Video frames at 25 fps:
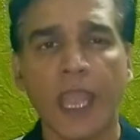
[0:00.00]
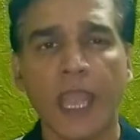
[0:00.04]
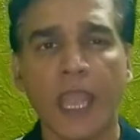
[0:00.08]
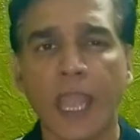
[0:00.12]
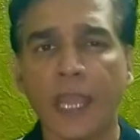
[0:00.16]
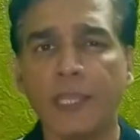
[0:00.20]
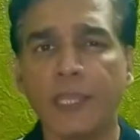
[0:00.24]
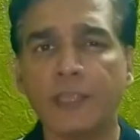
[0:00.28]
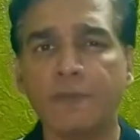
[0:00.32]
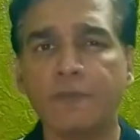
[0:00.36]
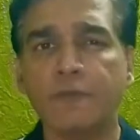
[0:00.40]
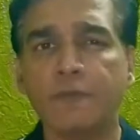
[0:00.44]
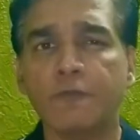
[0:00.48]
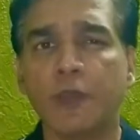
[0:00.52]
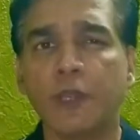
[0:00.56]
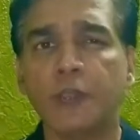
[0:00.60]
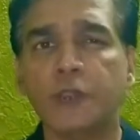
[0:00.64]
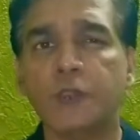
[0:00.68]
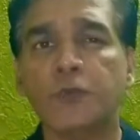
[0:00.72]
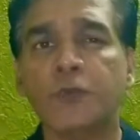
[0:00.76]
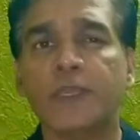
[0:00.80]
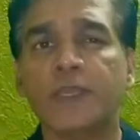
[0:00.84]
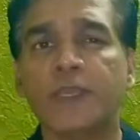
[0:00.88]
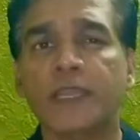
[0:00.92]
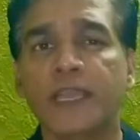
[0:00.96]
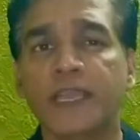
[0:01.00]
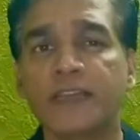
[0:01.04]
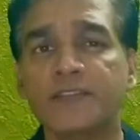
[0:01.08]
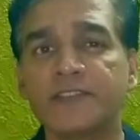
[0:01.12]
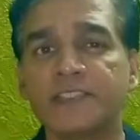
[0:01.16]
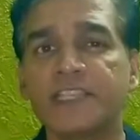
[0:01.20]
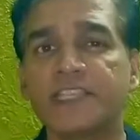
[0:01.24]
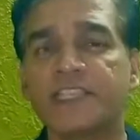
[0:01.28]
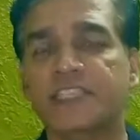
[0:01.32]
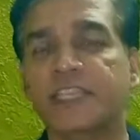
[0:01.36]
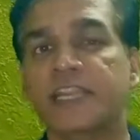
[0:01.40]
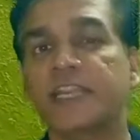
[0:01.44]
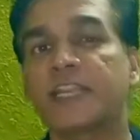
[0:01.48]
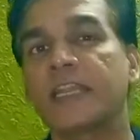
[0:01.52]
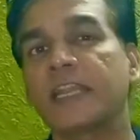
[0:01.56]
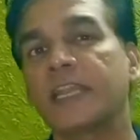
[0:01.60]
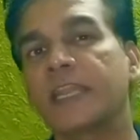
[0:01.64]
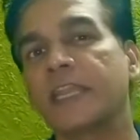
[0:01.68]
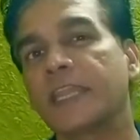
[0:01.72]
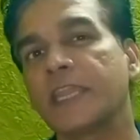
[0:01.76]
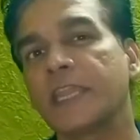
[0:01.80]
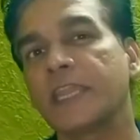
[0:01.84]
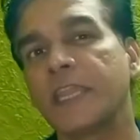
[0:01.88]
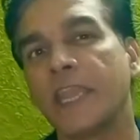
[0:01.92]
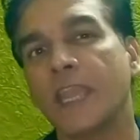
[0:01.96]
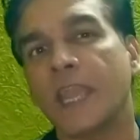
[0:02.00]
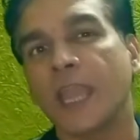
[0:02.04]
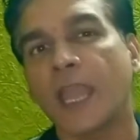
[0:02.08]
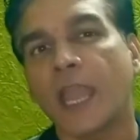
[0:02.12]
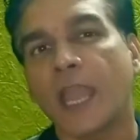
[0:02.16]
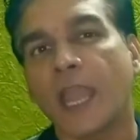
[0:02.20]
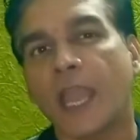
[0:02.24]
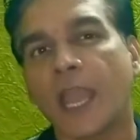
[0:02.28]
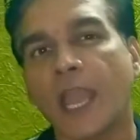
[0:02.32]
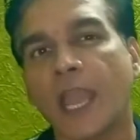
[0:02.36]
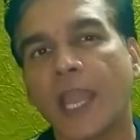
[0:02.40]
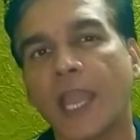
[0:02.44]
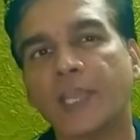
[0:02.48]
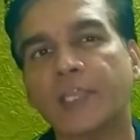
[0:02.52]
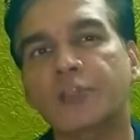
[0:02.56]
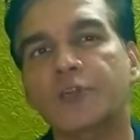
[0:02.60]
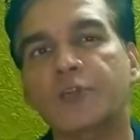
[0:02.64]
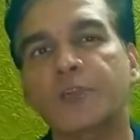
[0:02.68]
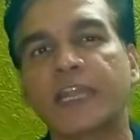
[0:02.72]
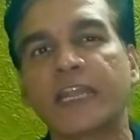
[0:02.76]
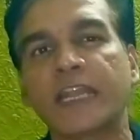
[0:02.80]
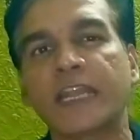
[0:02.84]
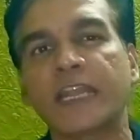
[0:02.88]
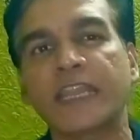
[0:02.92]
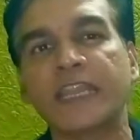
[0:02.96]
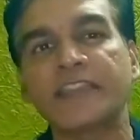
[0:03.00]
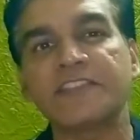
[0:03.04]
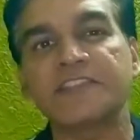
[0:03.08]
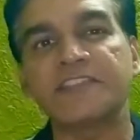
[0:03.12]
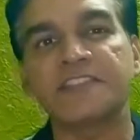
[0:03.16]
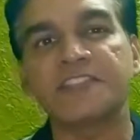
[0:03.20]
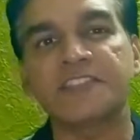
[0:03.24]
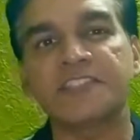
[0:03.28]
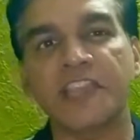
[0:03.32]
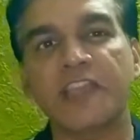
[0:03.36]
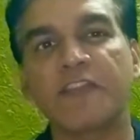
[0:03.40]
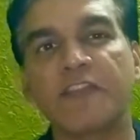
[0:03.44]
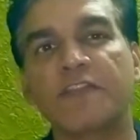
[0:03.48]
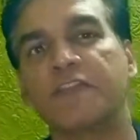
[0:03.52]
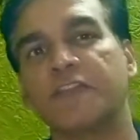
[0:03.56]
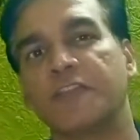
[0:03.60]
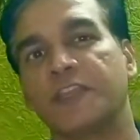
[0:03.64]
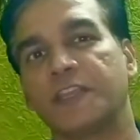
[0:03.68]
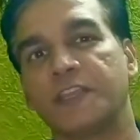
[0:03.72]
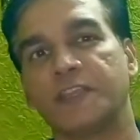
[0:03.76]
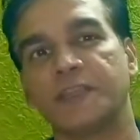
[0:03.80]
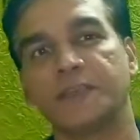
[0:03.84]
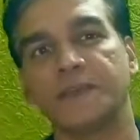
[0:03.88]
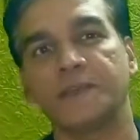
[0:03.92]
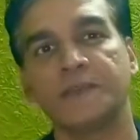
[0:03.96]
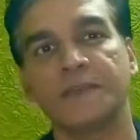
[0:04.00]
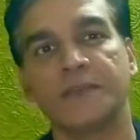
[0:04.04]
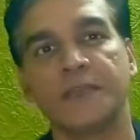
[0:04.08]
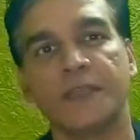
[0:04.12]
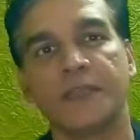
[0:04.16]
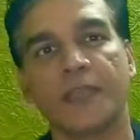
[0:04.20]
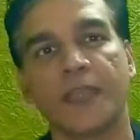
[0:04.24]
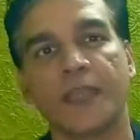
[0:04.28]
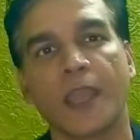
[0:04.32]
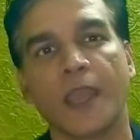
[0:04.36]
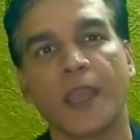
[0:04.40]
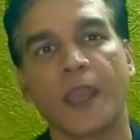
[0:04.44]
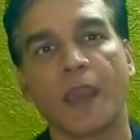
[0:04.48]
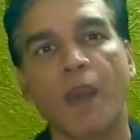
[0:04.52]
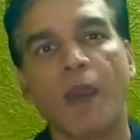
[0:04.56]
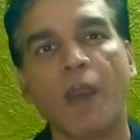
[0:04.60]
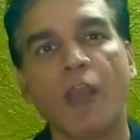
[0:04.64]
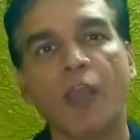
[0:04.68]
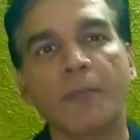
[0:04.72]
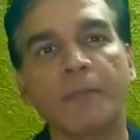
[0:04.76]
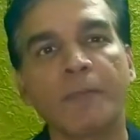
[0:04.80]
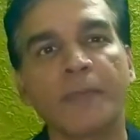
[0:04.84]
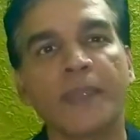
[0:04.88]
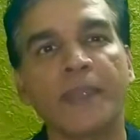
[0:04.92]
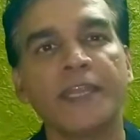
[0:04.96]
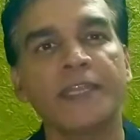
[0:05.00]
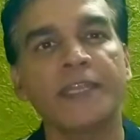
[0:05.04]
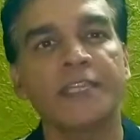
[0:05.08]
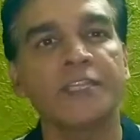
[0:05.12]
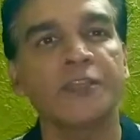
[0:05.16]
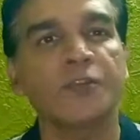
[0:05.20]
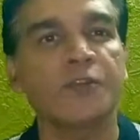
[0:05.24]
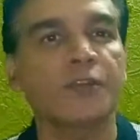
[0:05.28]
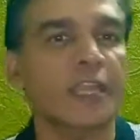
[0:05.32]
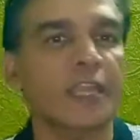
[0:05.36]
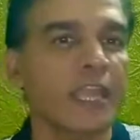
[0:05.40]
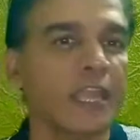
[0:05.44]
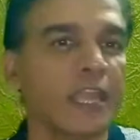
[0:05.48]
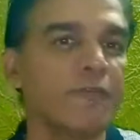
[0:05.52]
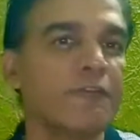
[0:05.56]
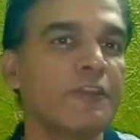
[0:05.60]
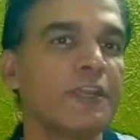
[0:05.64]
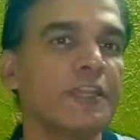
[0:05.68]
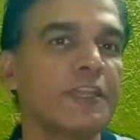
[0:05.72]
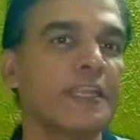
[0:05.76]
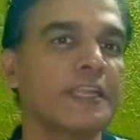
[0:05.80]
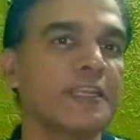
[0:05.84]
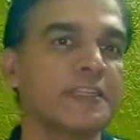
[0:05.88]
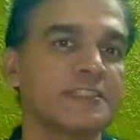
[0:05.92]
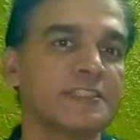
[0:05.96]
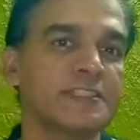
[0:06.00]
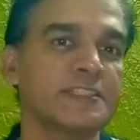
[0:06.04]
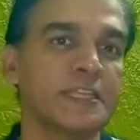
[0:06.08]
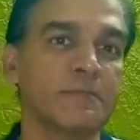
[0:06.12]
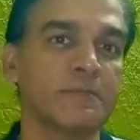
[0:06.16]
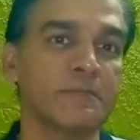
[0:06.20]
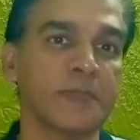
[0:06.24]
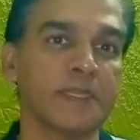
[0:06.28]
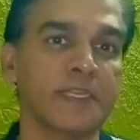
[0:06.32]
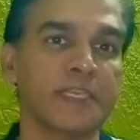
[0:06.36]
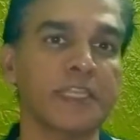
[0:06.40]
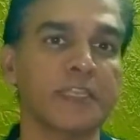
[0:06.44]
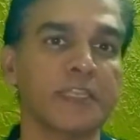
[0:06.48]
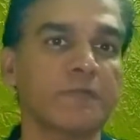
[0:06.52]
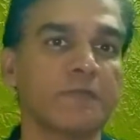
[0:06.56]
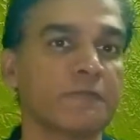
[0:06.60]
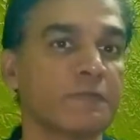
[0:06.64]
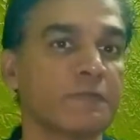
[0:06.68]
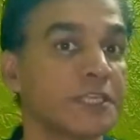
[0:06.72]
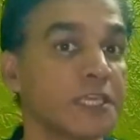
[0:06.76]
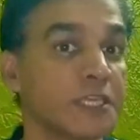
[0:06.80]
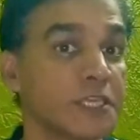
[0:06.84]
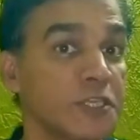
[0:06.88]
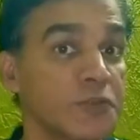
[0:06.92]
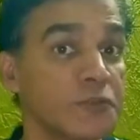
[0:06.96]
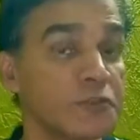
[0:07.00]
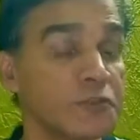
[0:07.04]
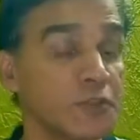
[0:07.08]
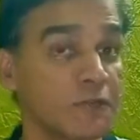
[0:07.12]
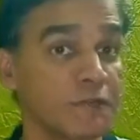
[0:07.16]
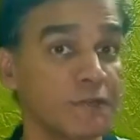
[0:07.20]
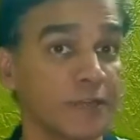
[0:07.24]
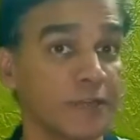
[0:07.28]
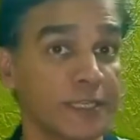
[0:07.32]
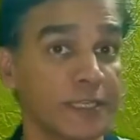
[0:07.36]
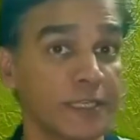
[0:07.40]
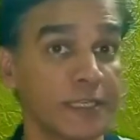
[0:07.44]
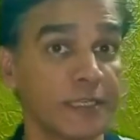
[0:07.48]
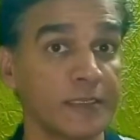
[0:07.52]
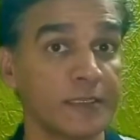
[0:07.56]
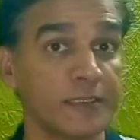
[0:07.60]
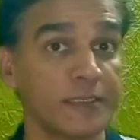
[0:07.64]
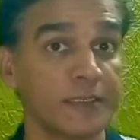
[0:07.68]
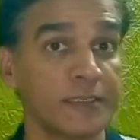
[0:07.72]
and if you want to consistently, accurately and safely augment your everyday decision making with the use of data,